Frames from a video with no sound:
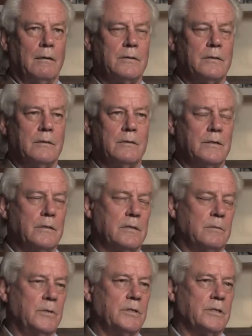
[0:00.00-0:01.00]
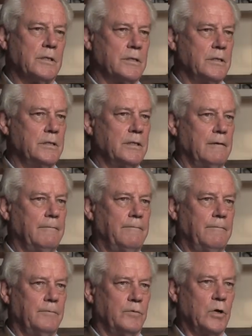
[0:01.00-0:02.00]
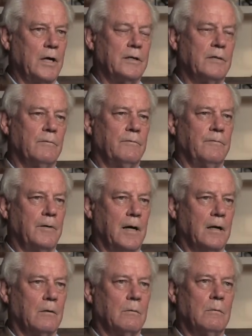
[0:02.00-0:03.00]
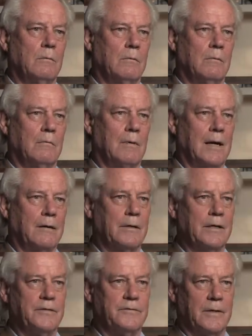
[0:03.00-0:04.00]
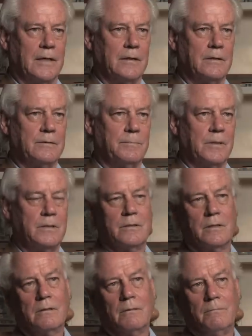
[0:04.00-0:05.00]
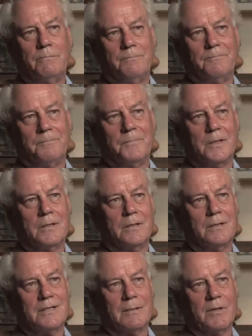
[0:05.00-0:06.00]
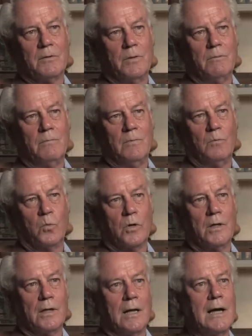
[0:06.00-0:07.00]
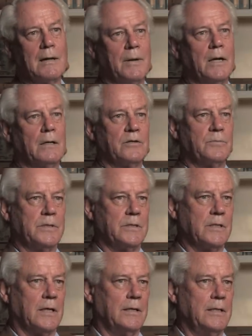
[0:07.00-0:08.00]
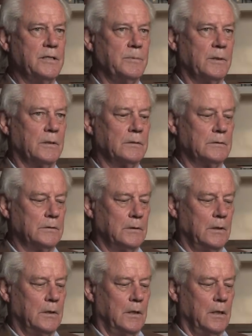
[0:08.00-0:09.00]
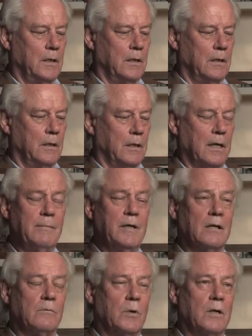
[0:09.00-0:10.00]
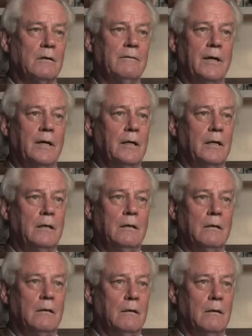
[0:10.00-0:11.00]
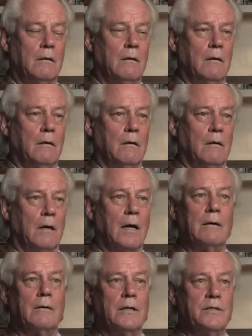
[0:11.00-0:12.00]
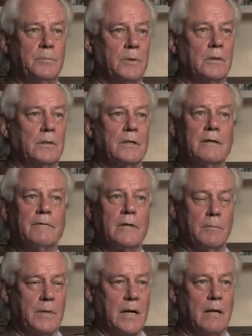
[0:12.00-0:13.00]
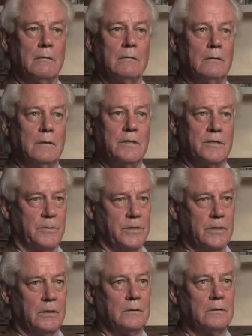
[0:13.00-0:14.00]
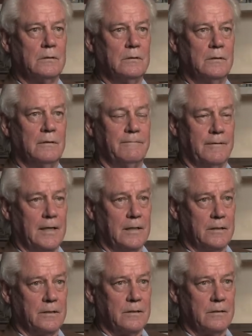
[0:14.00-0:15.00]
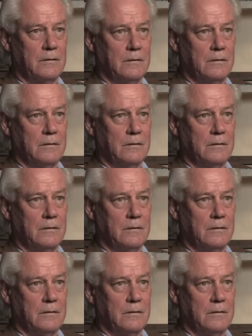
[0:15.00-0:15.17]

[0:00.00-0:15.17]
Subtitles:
since the mid-60s, I've tried to follow high-rise fires because they're something we worry a lot about as we design these buildings. And I'm not aware of any high-rise building that have come down as a result of fires.